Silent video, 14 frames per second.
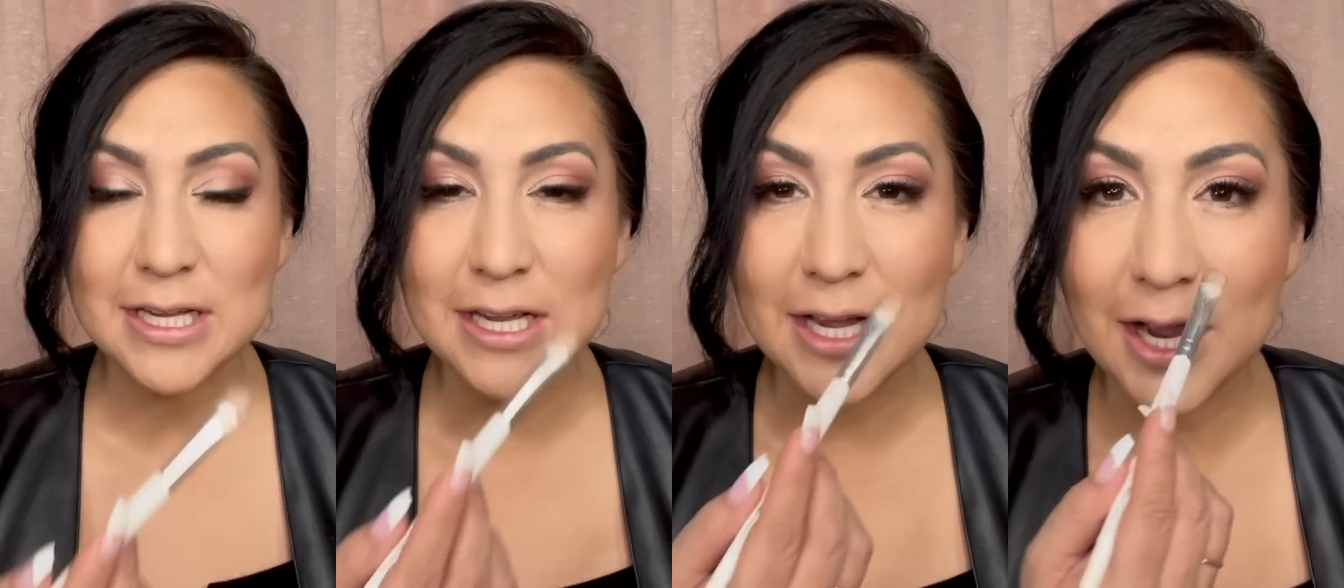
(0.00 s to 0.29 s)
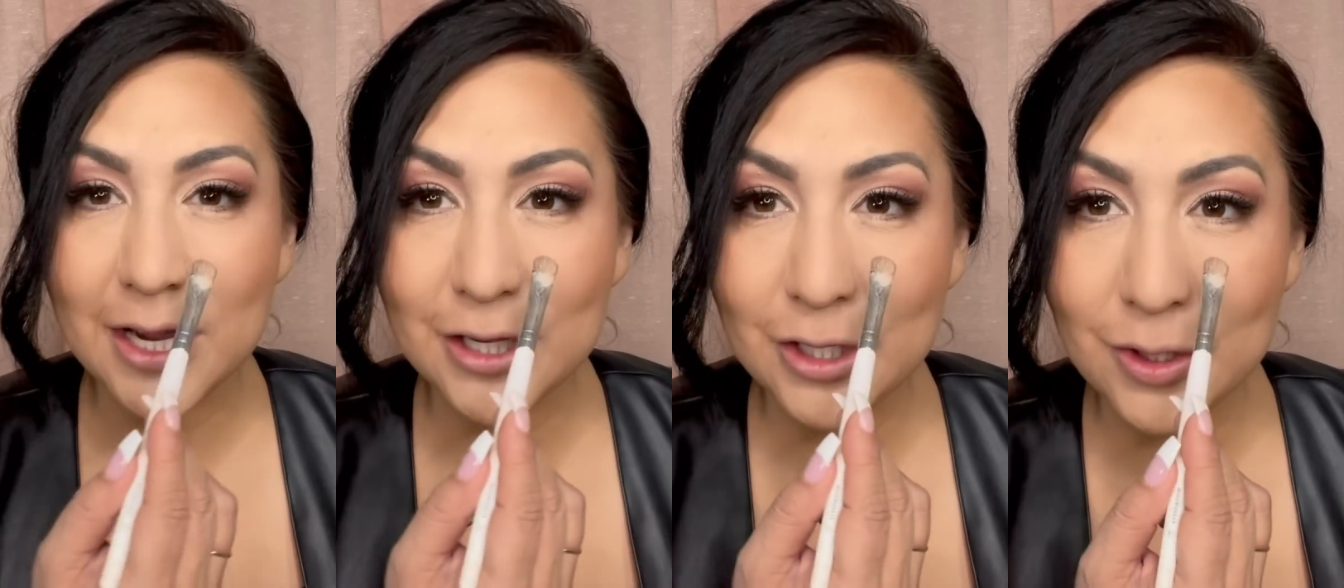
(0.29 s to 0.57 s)

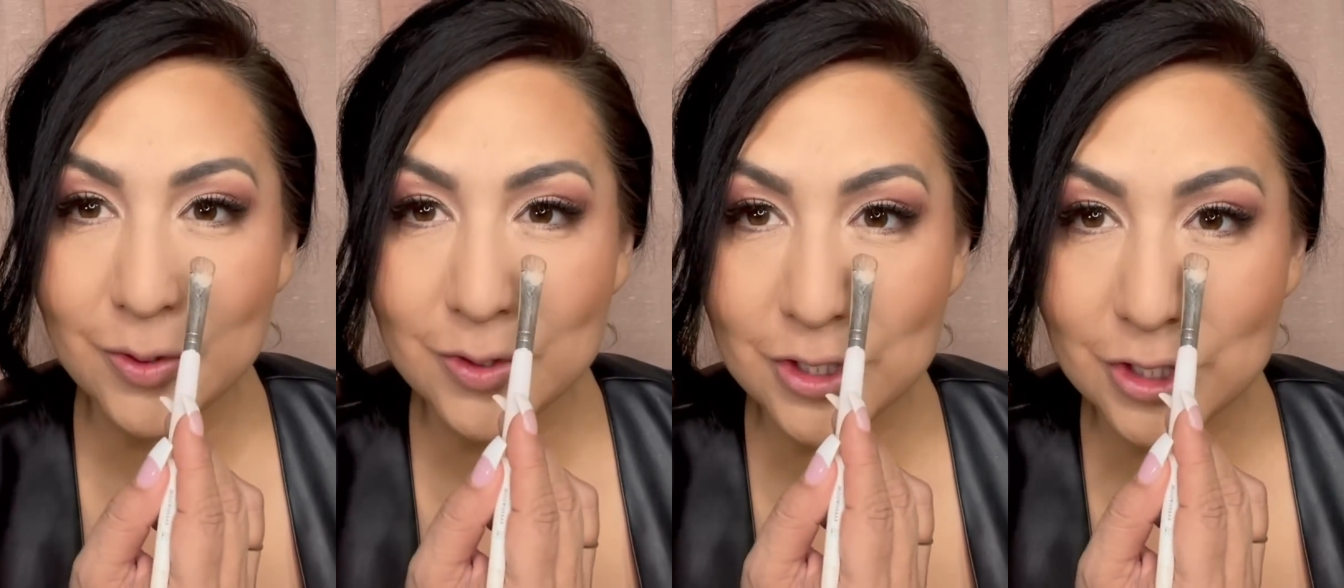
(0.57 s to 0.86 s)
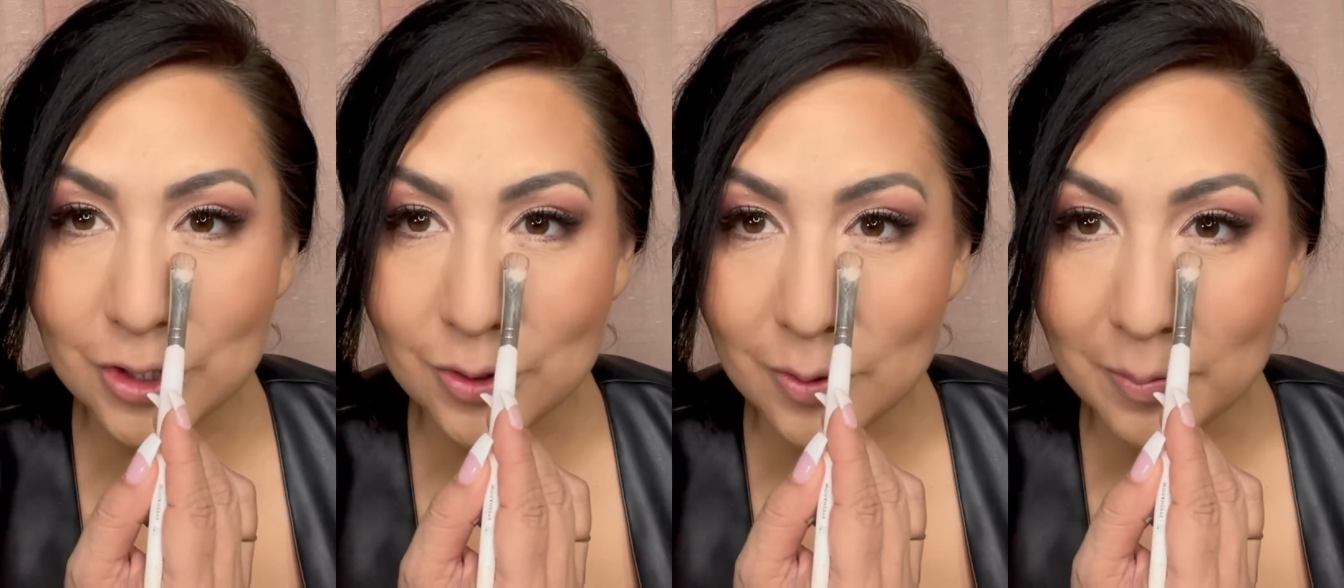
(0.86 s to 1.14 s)
I used
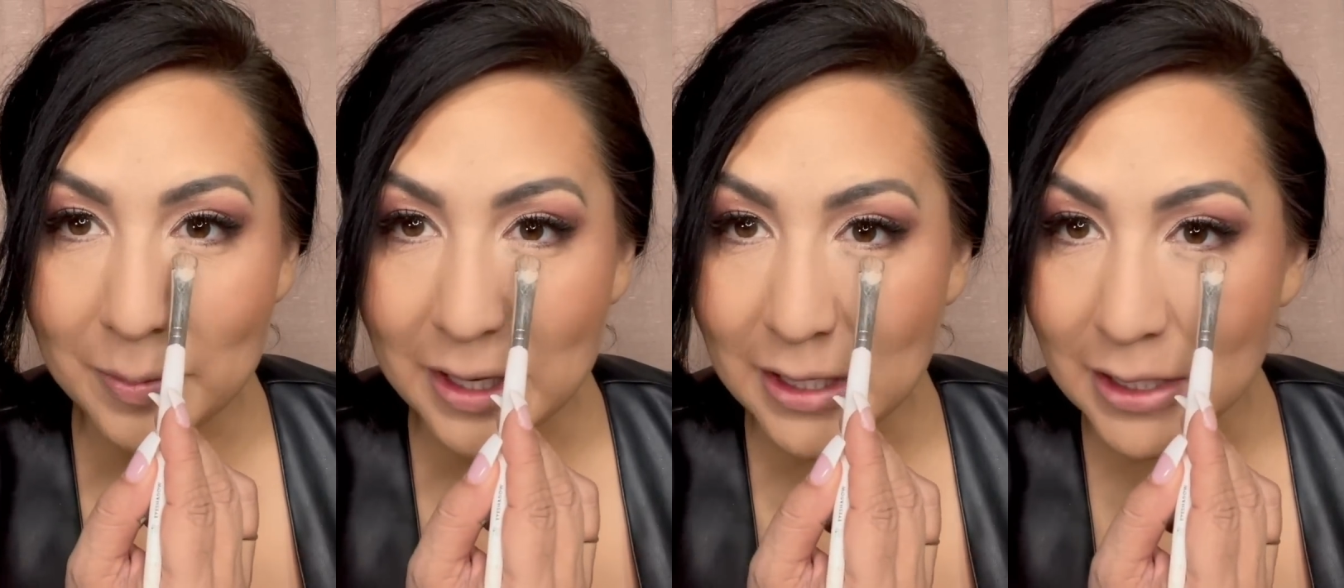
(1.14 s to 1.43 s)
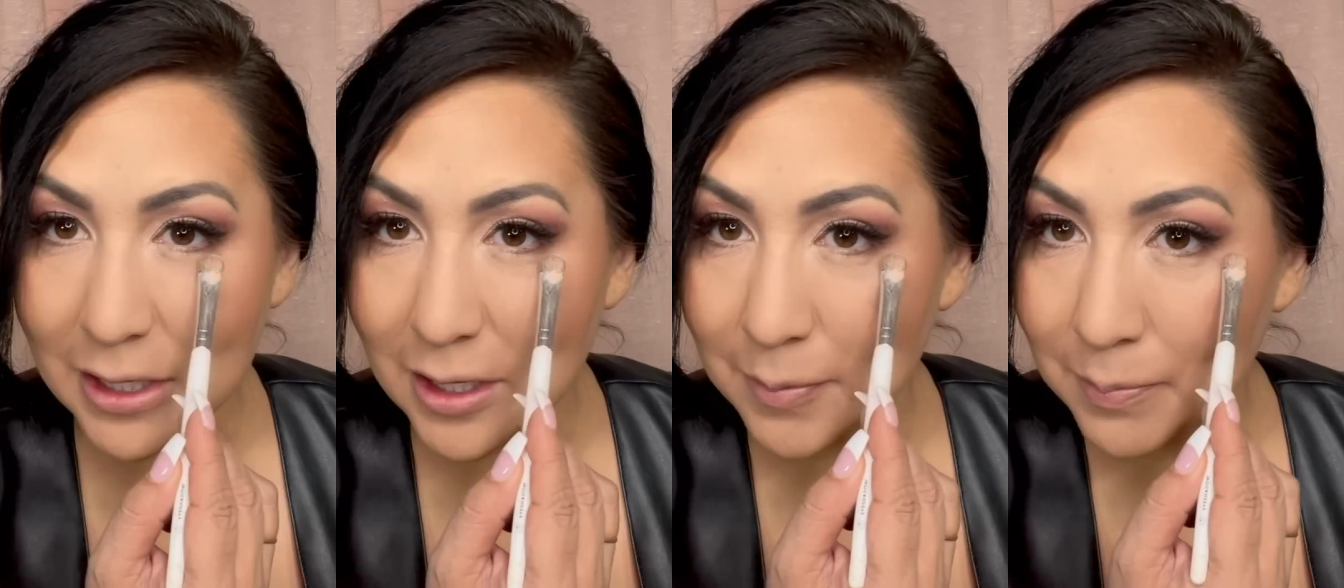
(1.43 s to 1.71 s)
to make
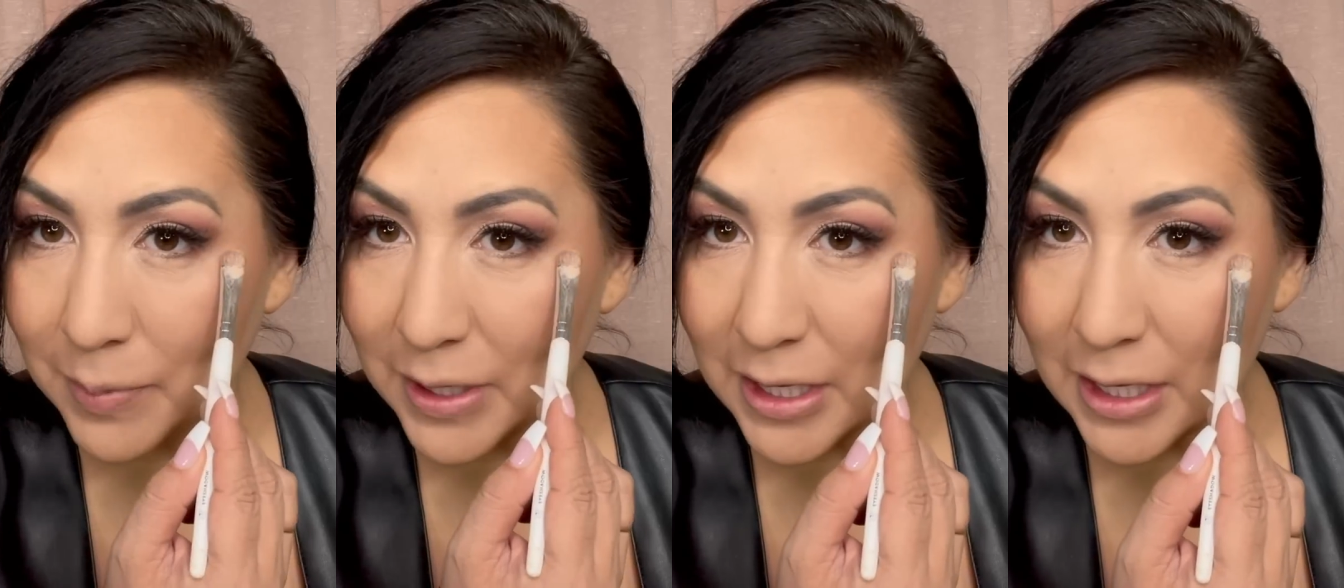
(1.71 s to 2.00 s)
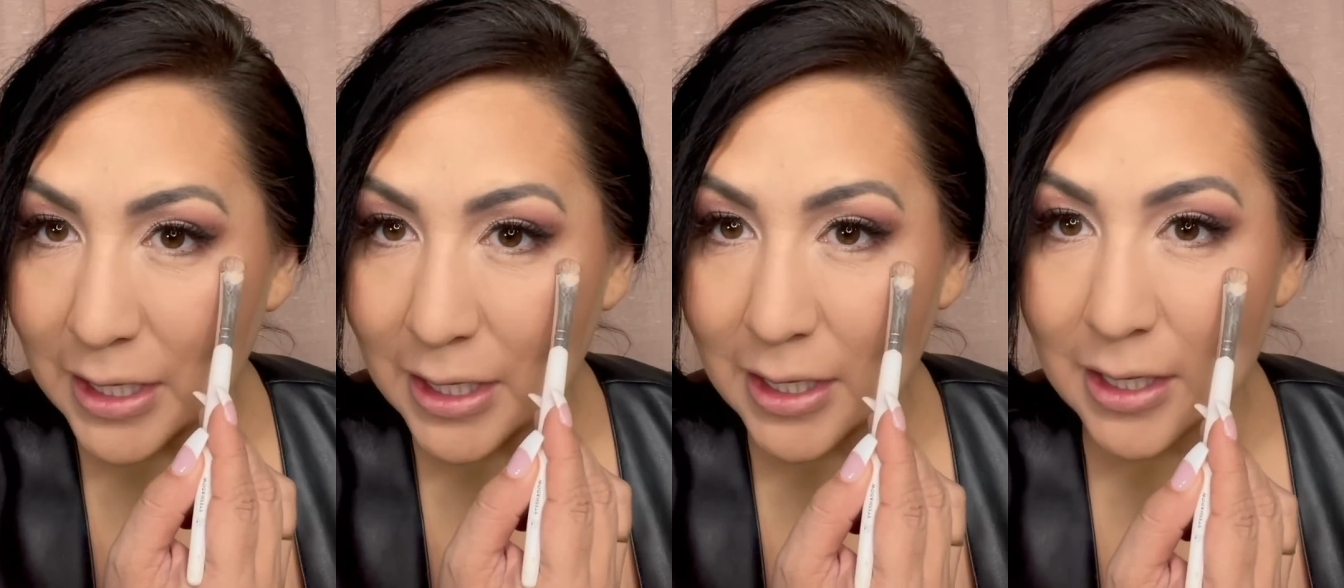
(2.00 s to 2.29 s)
a
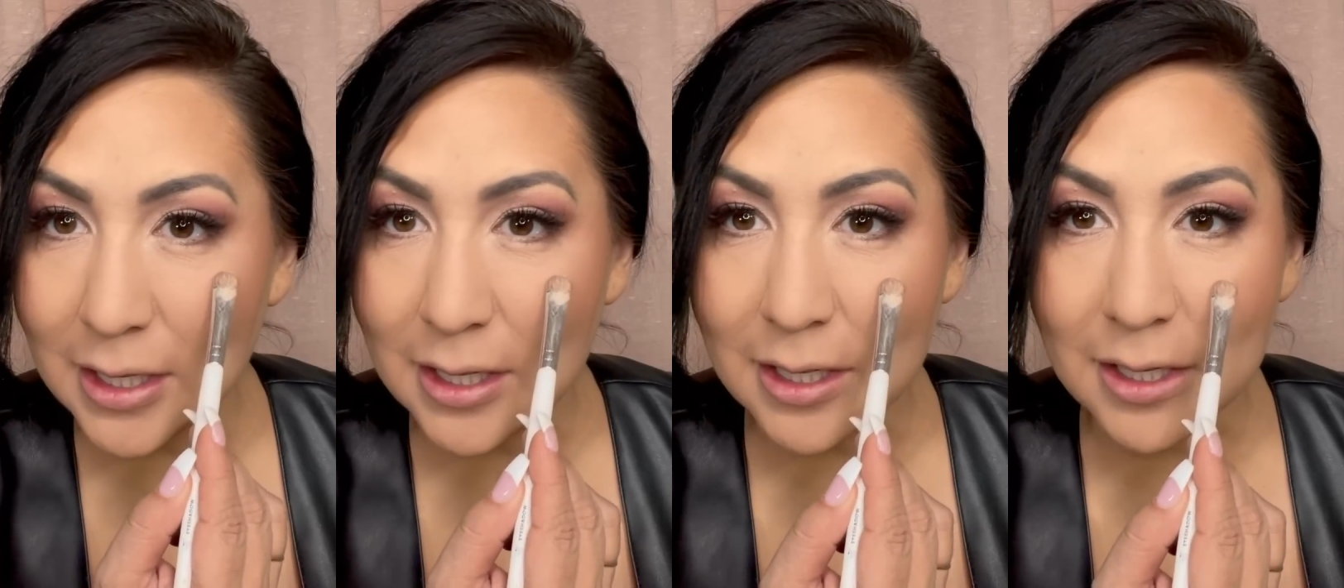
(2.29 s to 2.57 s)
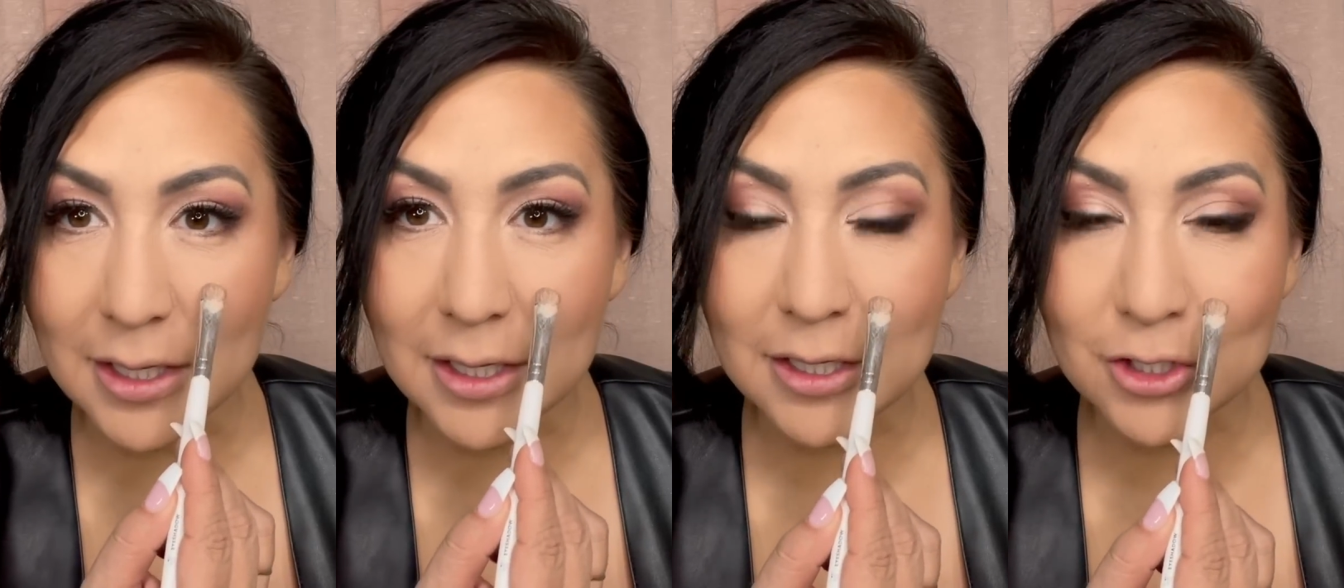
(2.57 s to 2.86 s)

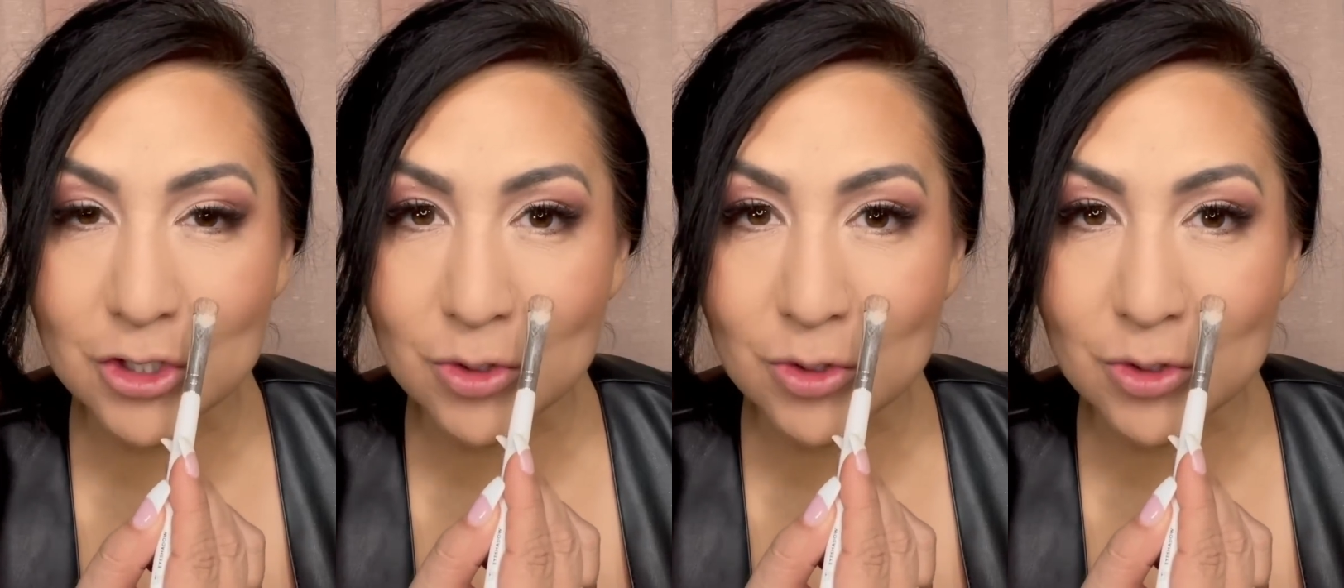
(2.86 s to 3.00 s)
big